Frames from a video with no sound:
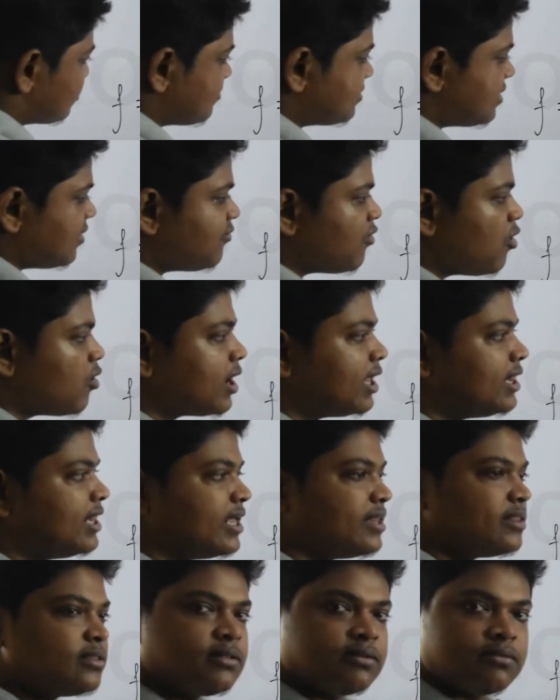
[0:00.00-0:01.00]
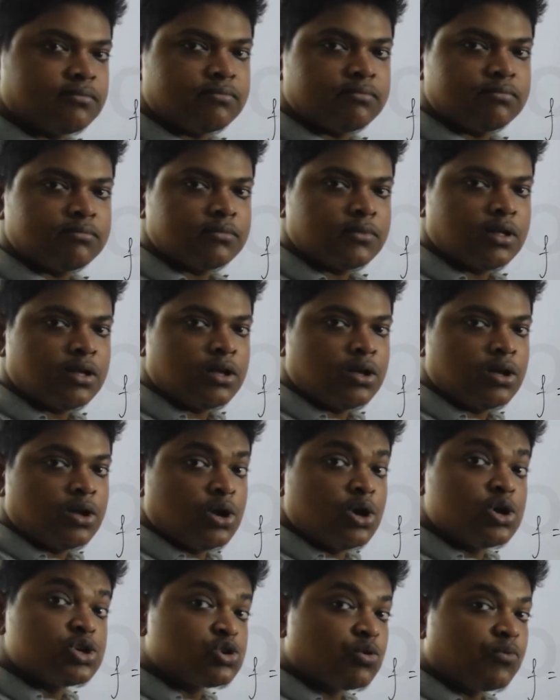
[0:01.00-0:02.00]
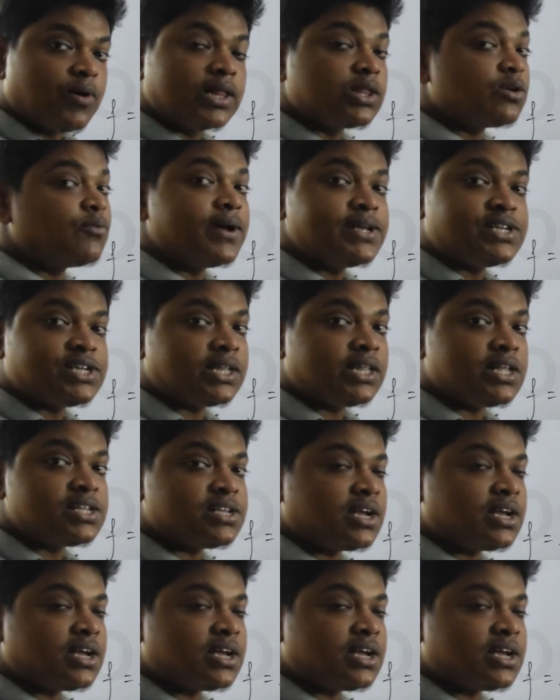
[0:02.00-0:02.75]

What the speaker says: of the focal length. So one question is